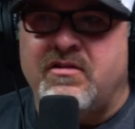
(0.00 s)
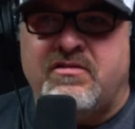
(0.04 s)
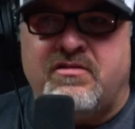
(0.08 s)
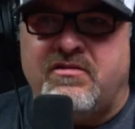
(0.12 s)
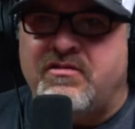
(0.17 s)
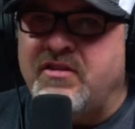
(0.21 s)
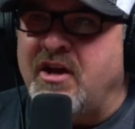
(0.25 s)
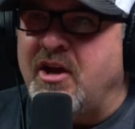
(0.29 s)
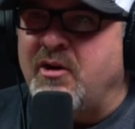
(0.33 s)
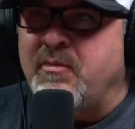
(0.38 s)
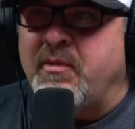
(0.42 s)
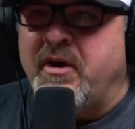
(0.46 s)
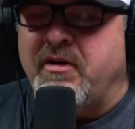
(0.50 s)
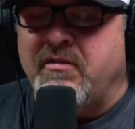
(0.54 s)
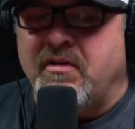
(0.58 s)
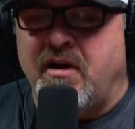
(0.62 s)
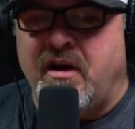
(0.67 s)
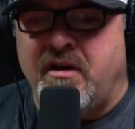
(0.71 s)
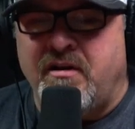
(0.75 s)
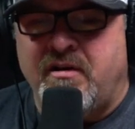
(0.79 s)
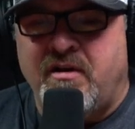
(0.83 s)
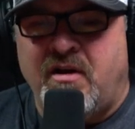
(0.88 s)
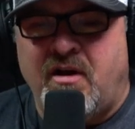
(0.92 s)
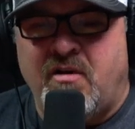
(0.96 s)
Just a chatterbait that's
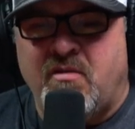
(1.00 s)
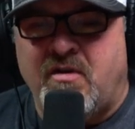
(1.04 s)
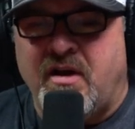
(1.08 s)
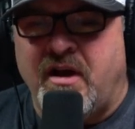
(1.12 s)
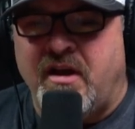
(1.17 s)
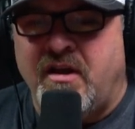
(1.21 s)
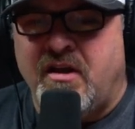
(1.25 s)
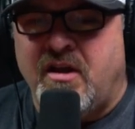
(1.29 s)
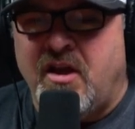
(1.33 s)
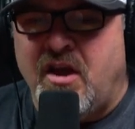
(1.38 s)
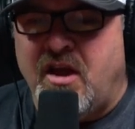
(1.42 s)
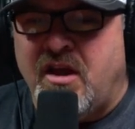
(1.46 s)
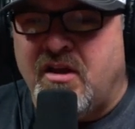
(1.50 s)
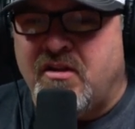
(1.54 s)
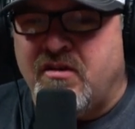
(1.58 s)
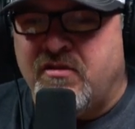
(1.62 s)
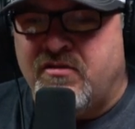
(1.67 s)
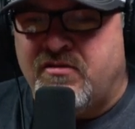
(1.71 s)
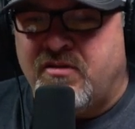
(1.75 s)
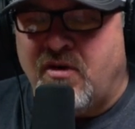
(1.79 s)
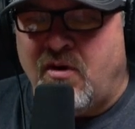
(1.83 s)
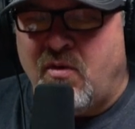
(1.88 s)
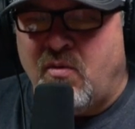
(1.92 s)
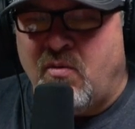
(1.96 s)
rod. It. Okay. Yep. Yep.
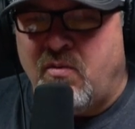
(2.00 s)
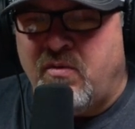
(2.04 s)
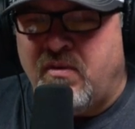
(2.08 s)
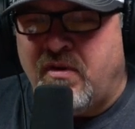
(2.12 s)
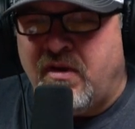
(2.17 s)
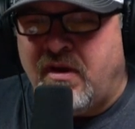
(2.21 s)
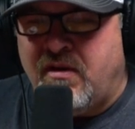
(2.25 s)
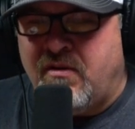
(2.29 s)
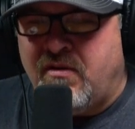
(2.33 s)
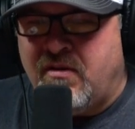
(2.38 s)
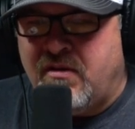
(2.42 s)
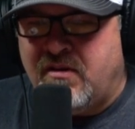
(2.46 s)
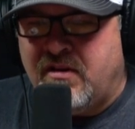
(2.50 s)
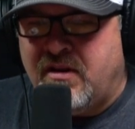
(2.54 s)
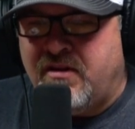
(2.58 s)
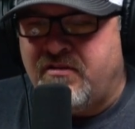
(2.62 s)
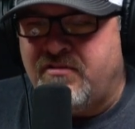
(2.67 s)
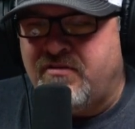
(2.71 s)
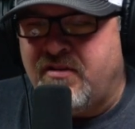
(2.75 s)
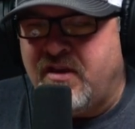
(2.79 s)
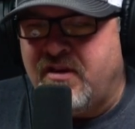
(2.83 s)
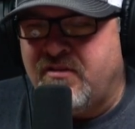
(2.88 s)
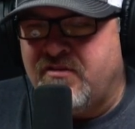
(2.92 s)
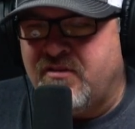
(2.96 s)
So,
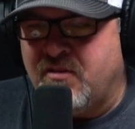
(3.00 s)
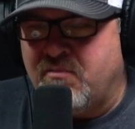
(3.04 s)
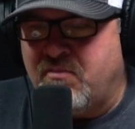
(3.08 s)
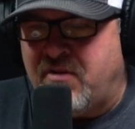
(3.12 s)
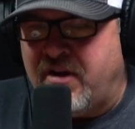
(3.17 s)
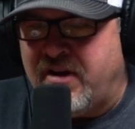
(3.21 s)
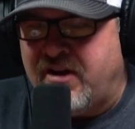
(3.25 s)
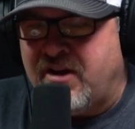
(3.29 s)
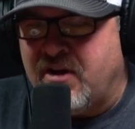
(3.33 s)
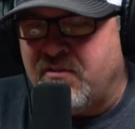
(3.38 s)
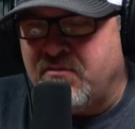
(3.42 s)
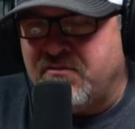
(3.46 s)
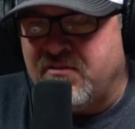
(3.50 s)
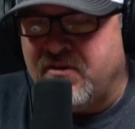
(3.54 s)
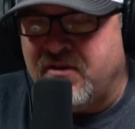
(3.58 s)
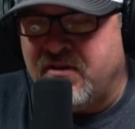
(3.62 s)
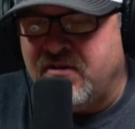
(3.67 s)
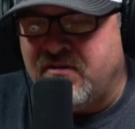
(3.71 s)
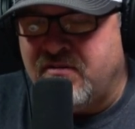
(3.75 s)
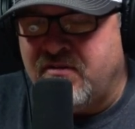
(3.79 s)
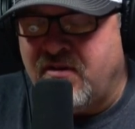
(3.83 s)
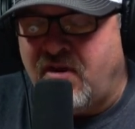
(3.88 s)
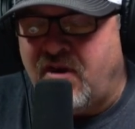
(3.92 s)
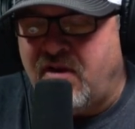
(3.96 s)
let's say somebody comes
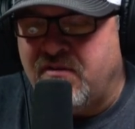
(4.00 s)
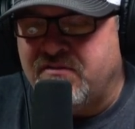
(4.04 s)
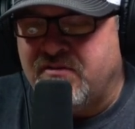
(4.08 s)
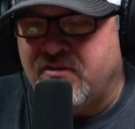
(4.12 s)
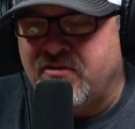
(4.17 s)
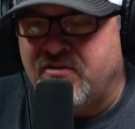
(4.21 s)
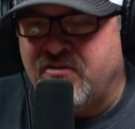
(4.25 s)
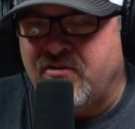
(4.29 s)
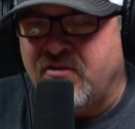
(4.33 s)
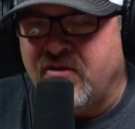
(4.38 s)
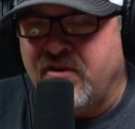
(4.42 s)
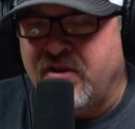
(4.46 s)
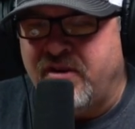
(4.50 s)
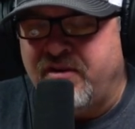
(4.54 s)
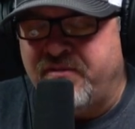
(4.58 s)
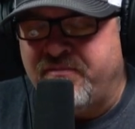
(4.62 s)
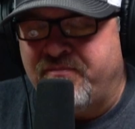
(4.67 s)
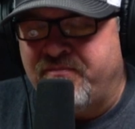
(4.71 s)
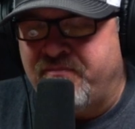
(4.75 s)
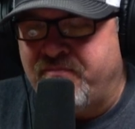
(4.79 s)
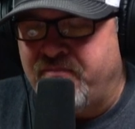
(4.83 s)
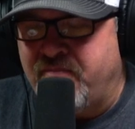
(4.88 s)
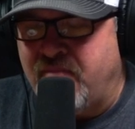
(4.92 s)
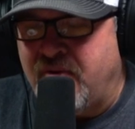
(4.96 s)
in off the street,
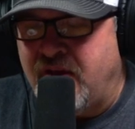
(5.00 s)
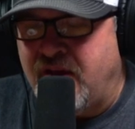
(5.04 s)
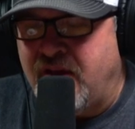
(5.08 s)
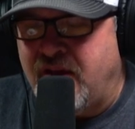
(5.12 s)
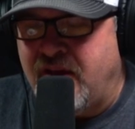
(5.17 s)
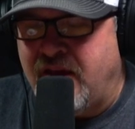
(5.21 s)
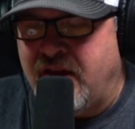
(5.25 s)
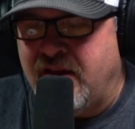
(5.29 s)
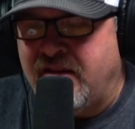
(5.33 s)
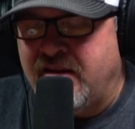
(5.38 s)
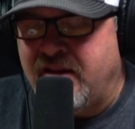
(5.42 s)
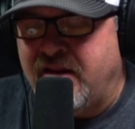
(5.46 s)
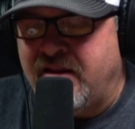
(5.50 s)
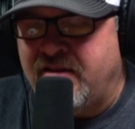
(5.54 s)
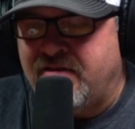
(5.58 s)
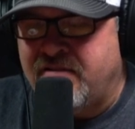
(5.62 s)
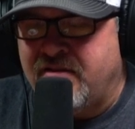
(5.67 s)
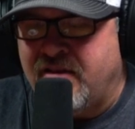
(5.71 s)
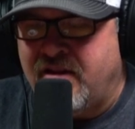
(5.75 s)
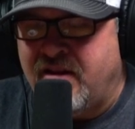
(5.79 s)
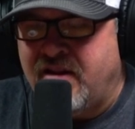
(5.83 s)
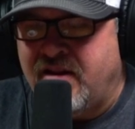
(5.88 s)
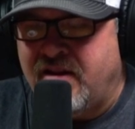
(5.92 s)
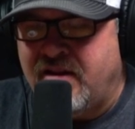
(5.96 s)
and they
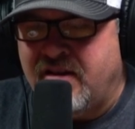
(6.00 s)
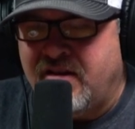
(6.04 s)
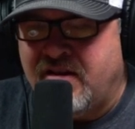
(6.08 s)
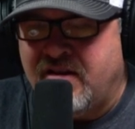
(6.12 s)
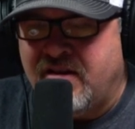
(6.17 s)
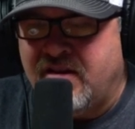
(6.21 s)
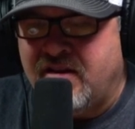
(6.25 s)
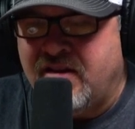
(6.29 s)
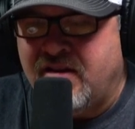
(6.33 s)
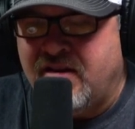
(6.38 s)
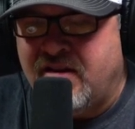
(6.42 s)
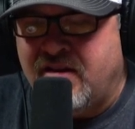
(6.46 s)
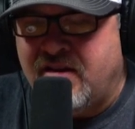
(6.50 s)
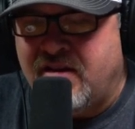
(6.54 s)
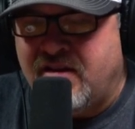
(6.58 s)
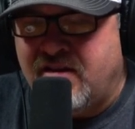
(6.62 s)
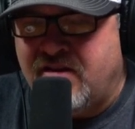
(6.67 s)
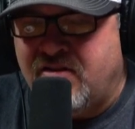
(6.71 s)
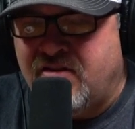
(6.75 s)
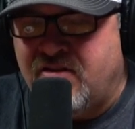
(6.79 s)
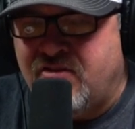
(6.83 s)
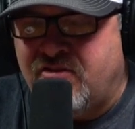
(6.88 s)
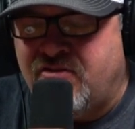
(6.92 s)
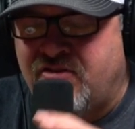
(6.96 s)
say,
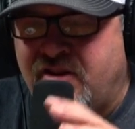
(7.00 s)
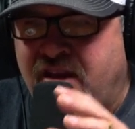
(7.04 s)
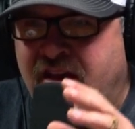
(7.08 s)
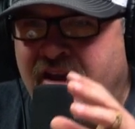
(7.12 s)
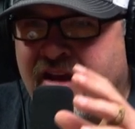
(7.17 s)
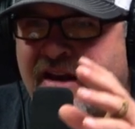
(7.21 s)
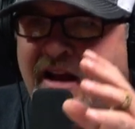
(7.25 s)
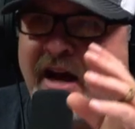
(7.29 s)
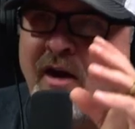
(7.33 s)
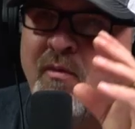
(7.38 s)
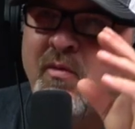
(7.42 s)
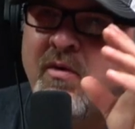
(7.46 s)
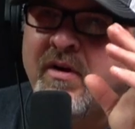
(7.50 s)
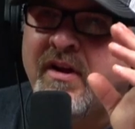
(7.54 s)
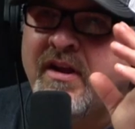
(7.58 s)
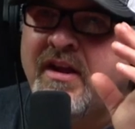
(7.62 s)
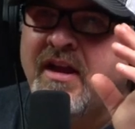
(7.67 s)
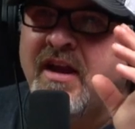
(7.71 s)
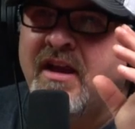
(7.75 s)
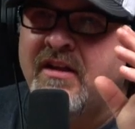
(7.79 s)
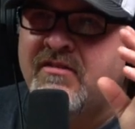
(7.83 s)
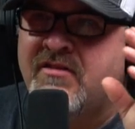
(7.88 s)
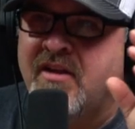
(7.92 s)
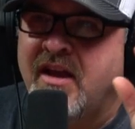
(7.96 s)
"Shan, I want to
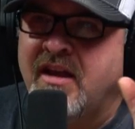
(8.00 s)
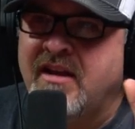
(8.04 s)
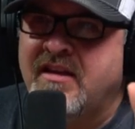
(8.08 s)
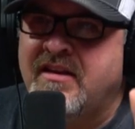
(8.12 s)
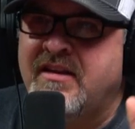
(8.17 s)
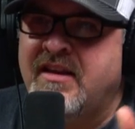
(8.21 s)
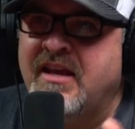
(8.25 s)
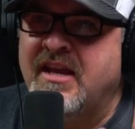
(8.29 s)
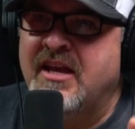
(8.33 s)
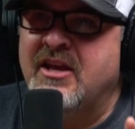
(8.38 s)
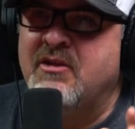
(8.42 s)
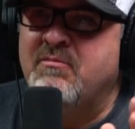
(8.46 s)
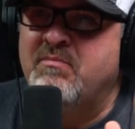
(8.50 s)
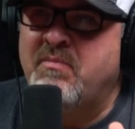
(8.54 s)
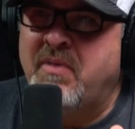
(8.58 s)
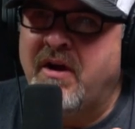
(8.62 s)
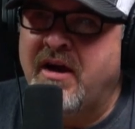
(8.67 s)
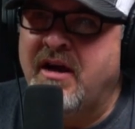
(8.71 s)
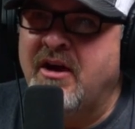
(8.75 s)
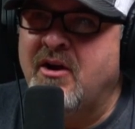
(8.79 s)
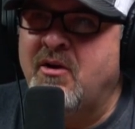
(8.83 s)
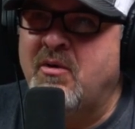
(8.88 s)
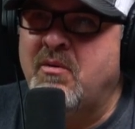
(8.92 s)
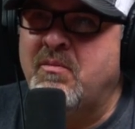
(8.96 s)
catch a ten
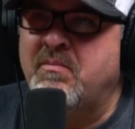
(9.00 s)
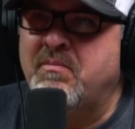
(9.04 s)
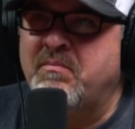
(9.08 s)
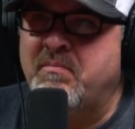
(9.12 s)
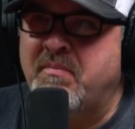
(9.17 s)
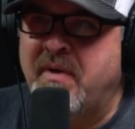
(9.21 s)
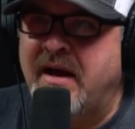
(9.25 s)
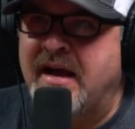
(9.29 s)
pound